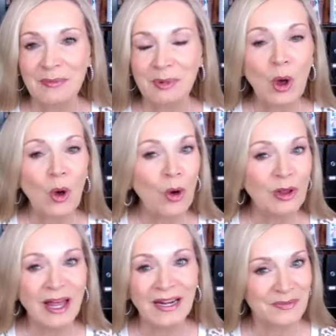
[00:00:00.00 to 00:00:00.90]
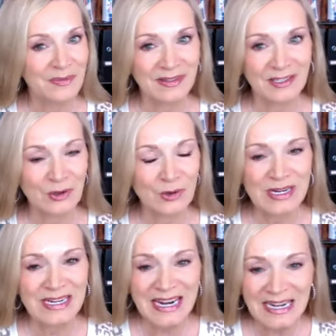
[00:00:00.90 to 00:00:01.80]
but a whole lot of
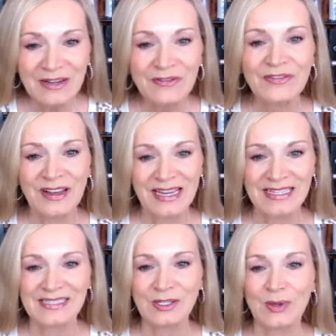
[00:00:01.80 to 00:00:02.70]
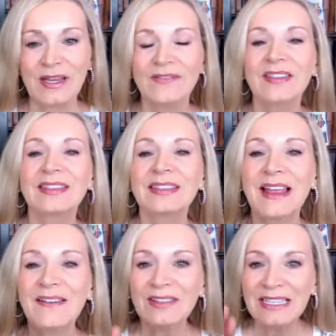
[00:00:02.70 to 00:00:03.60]
creative fun. So if
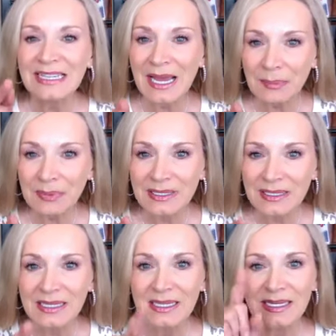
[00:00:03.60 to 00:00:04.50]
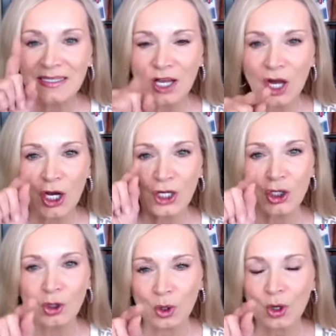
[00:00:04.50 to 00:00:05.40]
leveling up is on
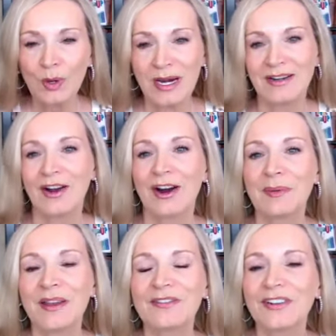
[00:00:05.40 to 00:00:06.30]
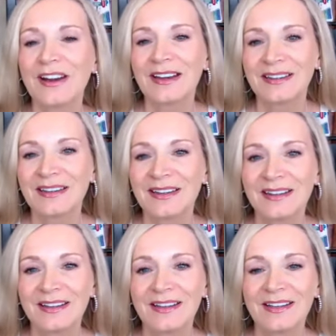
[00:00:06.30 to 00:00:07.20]
your radar, my friend,
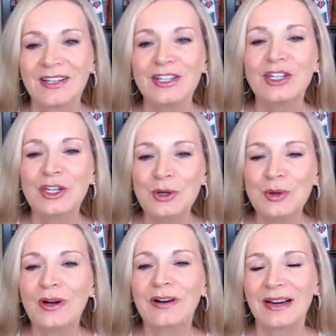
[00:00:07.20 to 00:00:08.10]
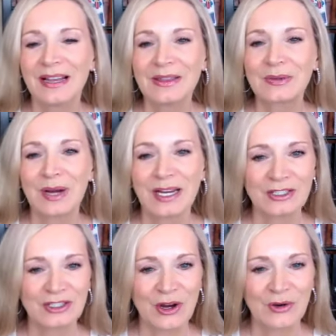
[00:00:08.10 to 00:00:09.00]
you are at the right
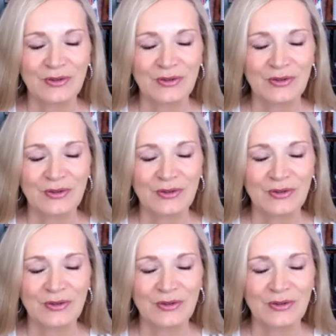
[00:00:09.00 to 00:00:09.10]
show.